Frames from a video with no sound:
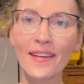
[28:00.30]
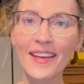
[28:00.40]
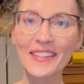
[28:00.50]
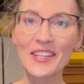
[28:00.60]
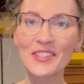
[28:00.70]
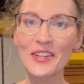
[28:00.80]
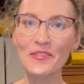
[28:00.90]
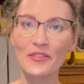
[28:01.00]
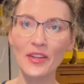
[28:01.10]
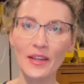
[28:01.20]
It doesn't
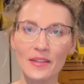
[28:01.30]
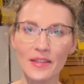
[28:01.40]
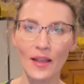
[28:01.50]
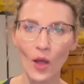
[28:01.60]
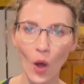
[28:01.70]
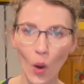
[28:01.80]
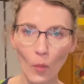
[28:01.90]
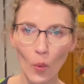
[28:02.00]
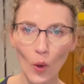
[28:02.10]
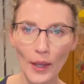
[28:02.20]
even fit in. It's like,
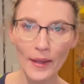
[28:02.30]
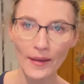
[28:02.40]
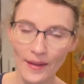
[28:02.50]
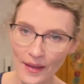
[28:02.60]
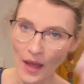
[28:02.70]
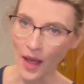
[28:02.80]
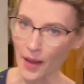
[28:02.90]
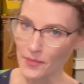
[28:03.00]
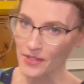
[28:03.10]
boink.